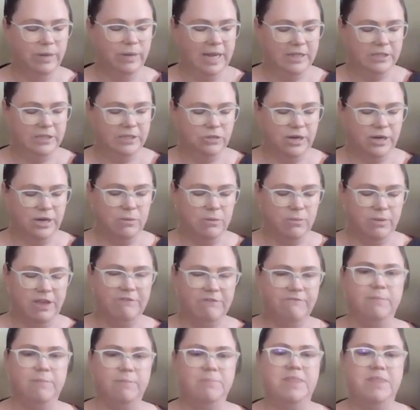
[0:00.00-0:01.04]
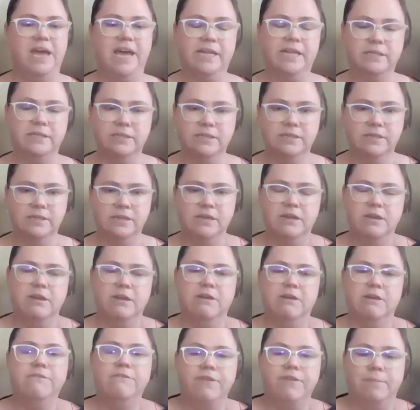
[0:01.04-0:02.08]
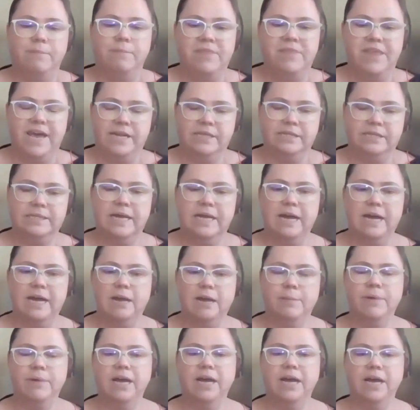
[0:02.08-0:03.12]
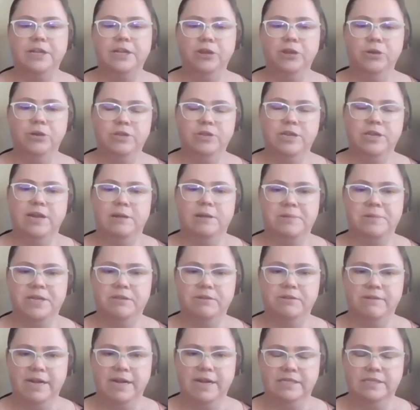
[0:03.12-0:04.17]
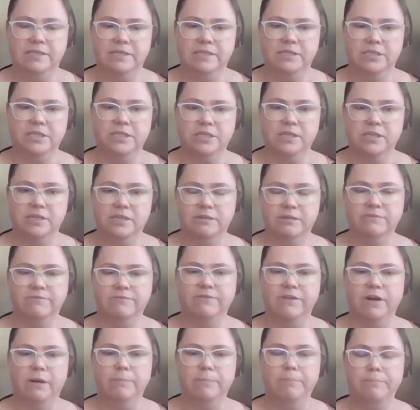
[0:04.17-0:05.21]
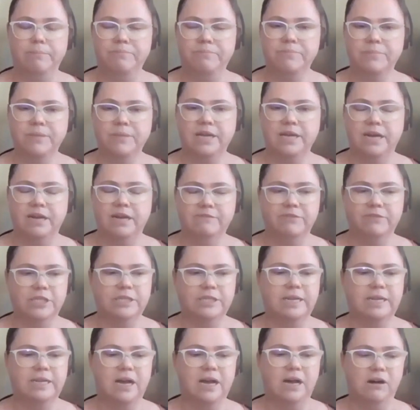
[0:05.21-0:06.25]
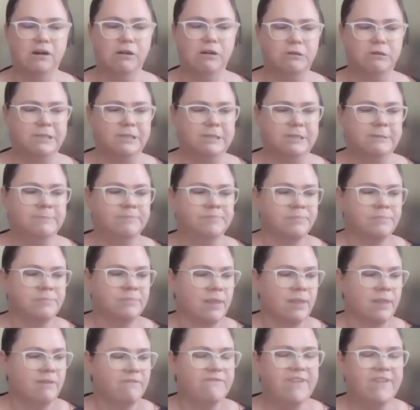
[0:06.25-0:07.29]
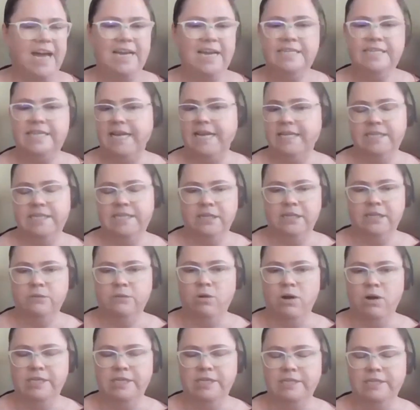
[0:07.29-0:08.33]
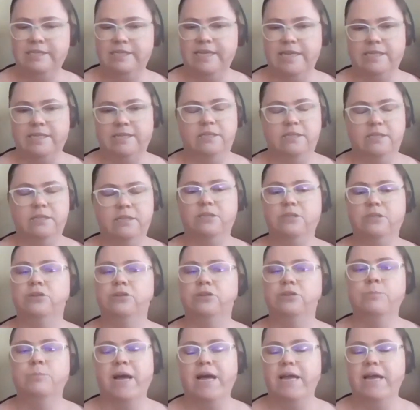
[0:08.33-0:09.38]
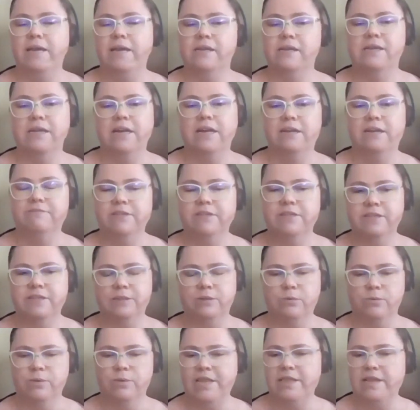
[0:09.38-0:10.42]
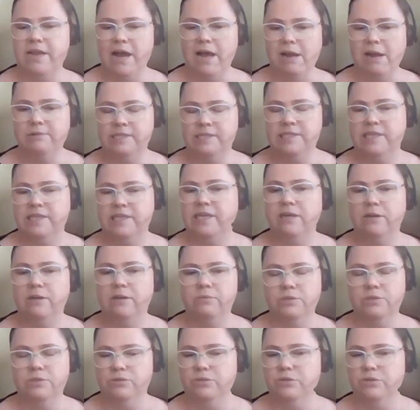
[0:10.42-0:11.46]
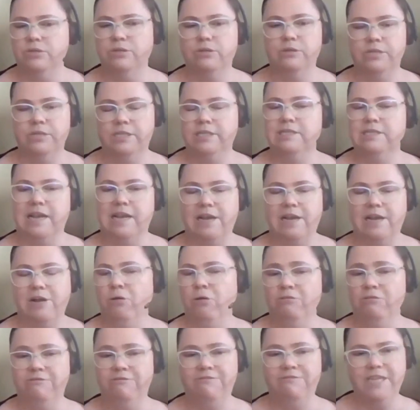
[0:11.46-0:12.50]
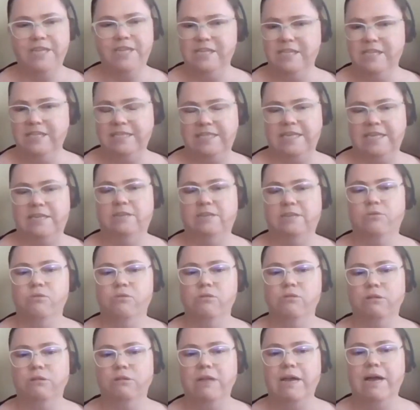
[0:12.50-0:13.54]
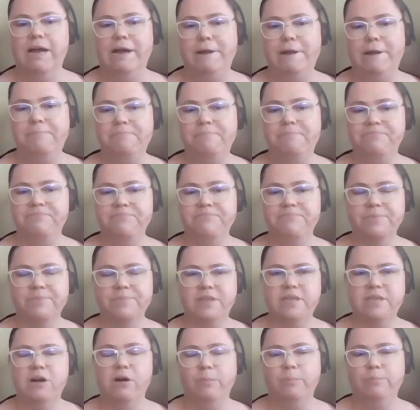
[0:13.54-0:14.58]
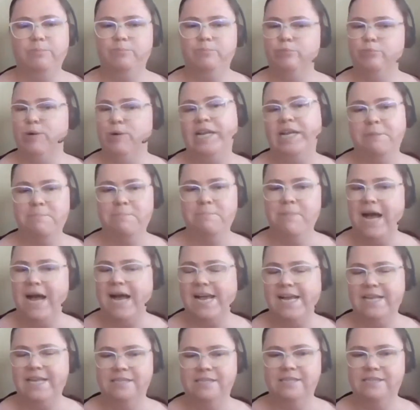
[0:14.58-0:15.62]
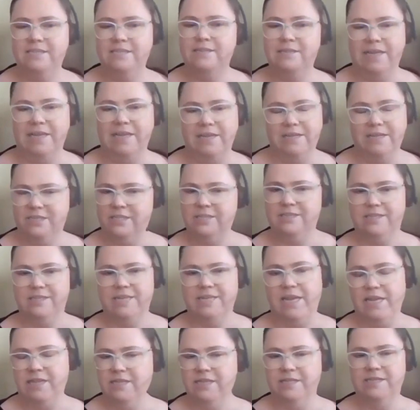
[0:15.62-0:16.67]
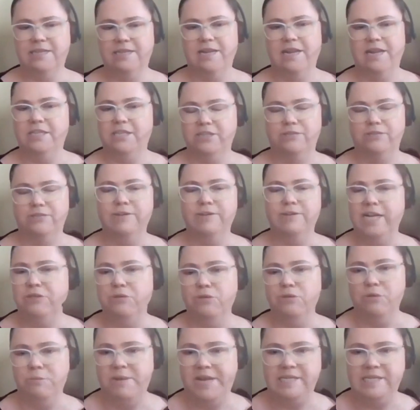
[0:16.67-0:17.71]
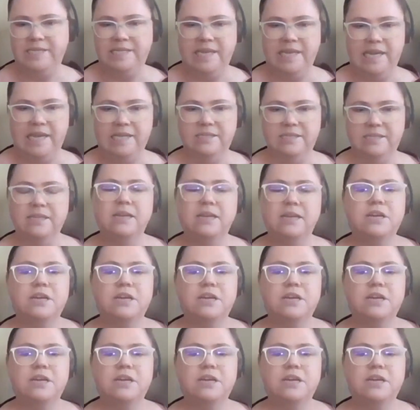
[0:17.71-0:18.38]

like straight away from that time, I knew that I'd made the right decision from kind of just how validating it was that, my kind of the way that I was thinking is like a whole field, and it all, there are brilliant minds, like just saying things that I just really thought made sense.